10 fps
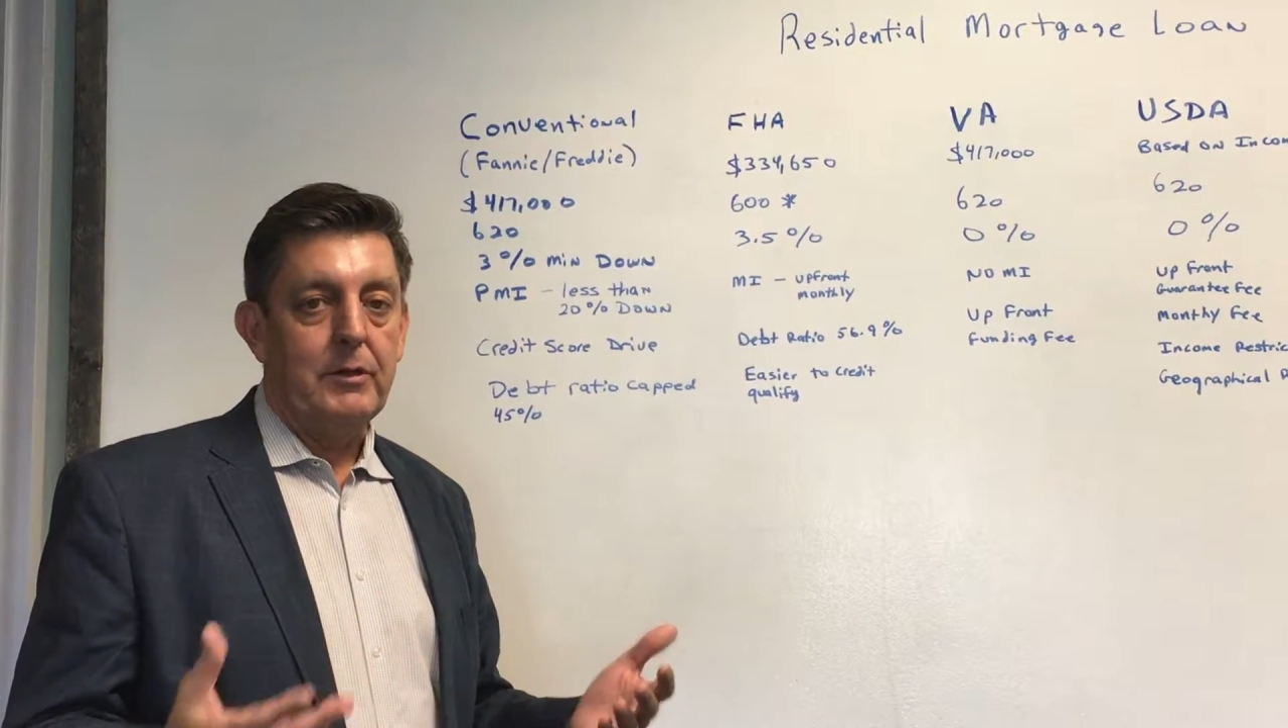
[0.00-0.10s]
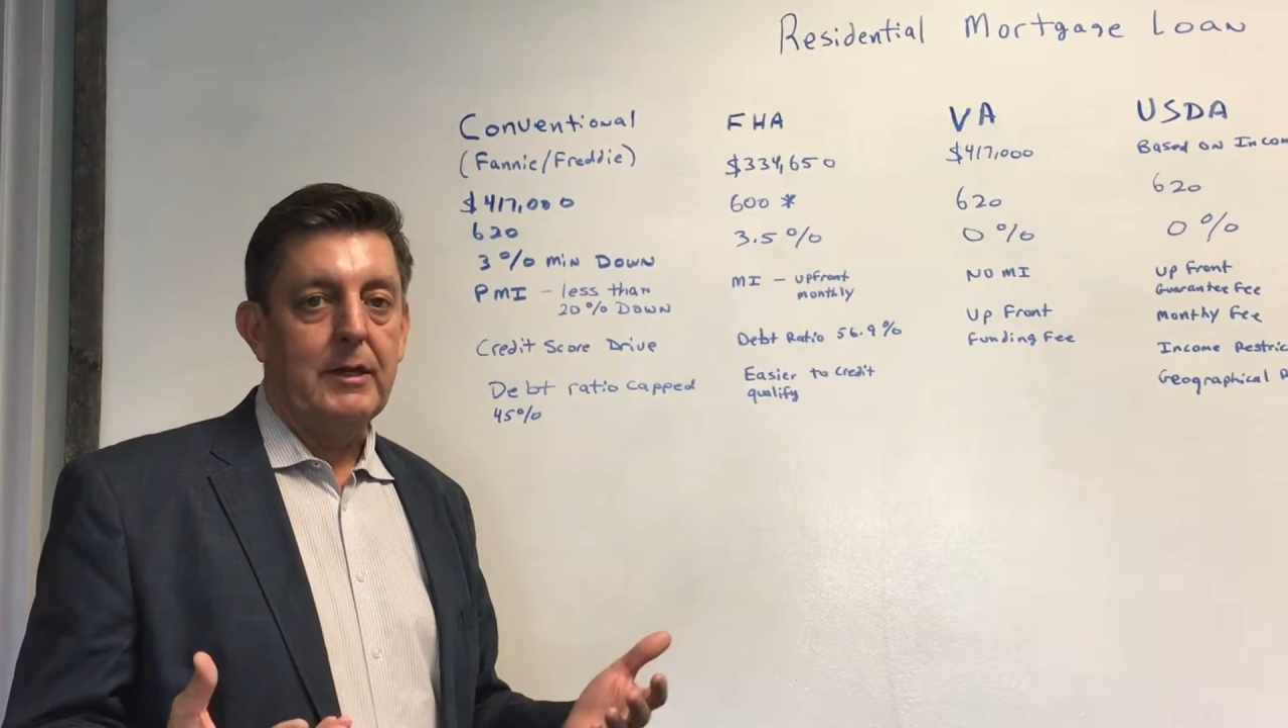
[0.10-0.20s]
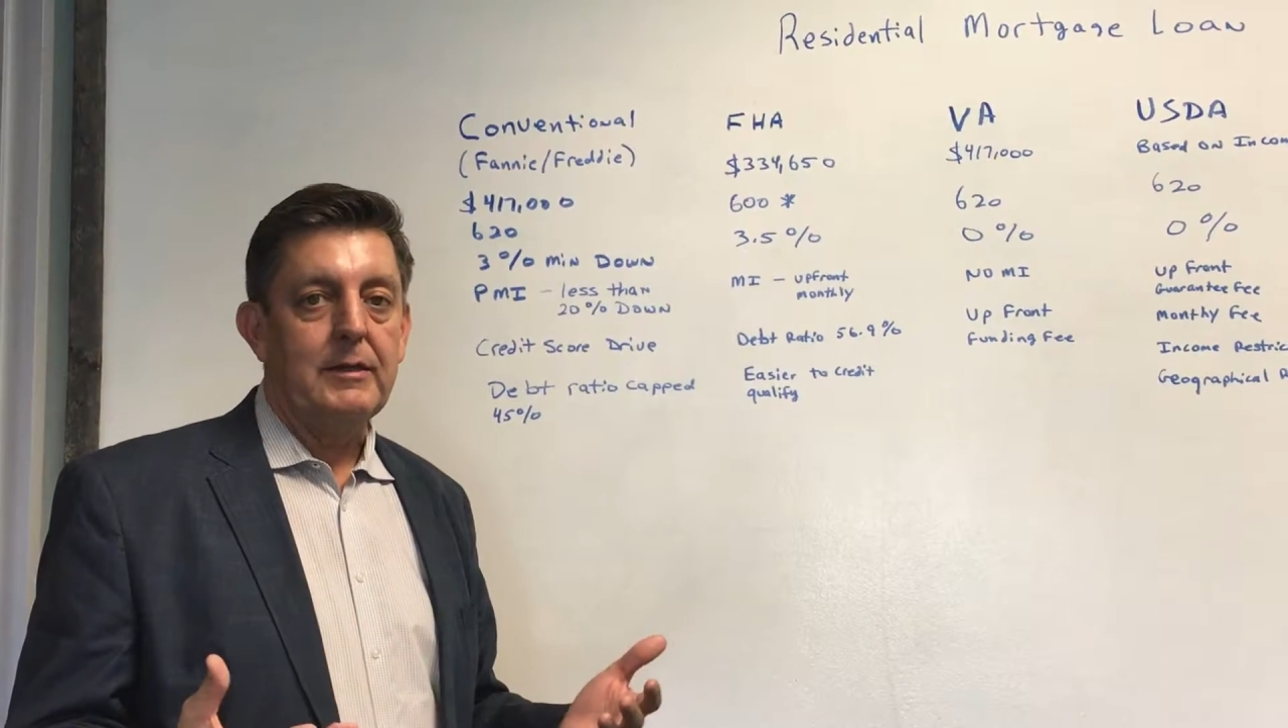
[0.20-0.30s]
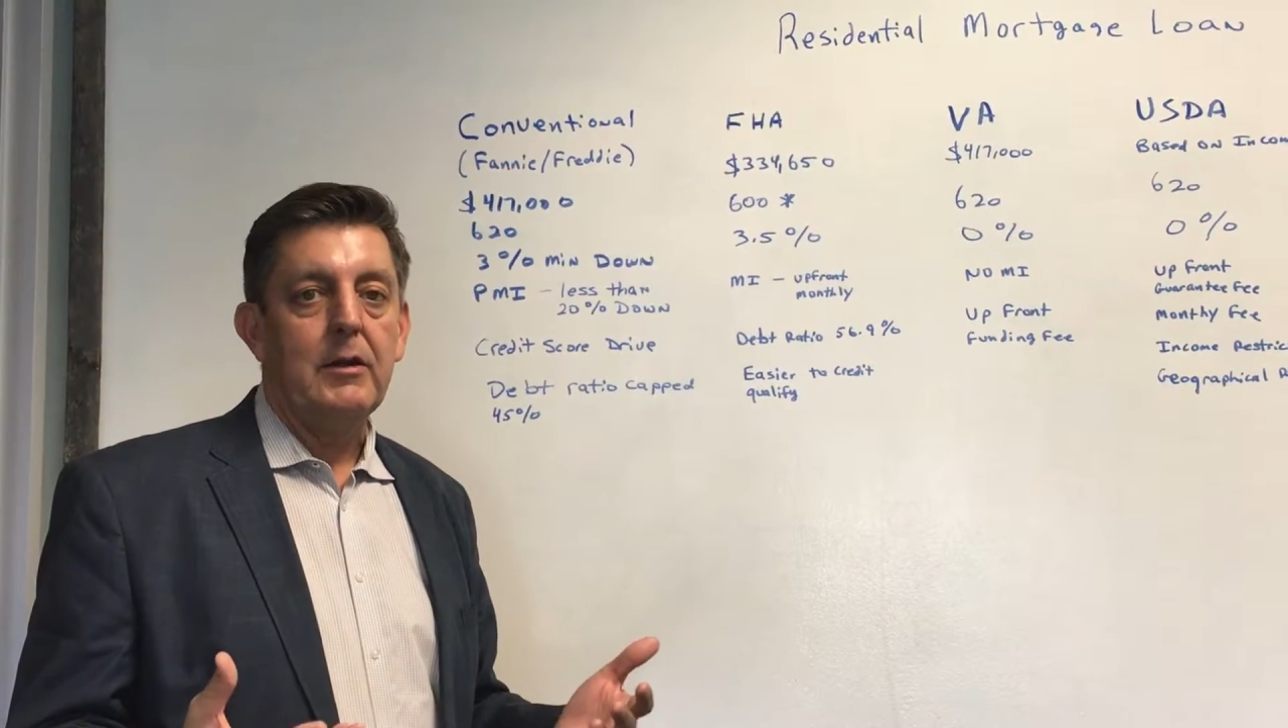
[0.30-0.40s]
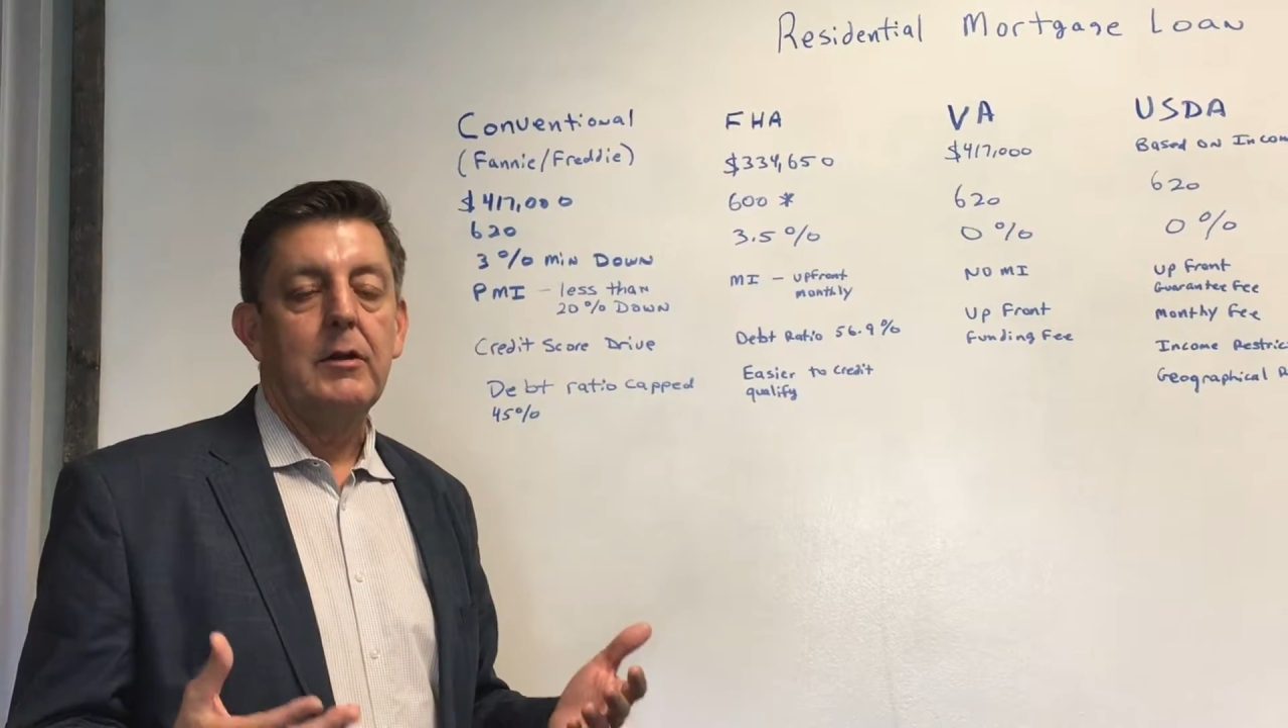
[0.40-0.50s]
you
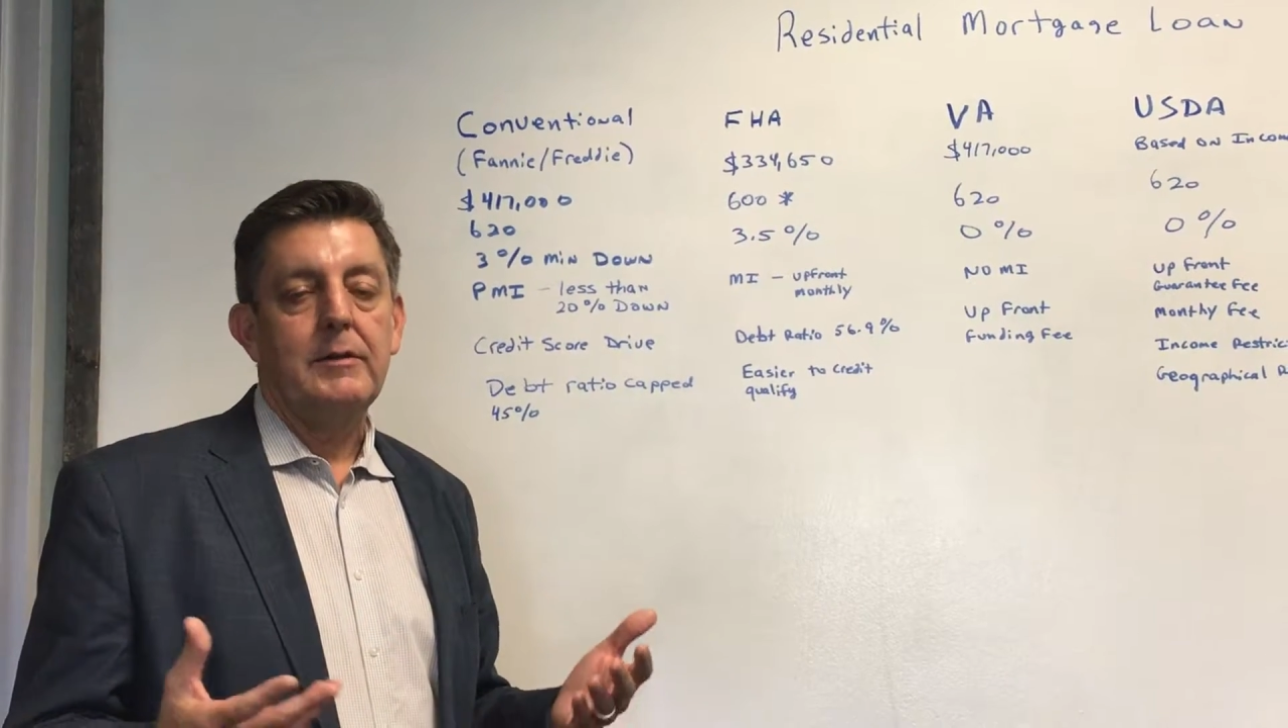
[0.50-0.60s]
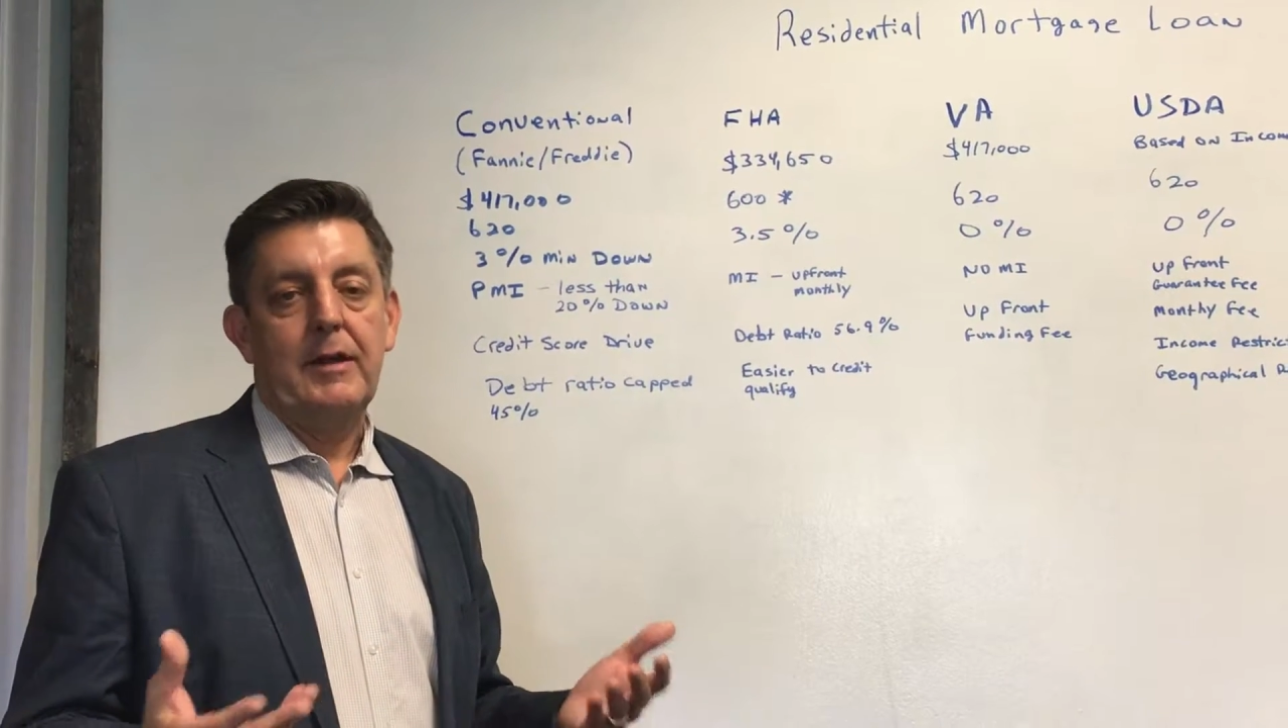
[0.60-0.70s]
get there,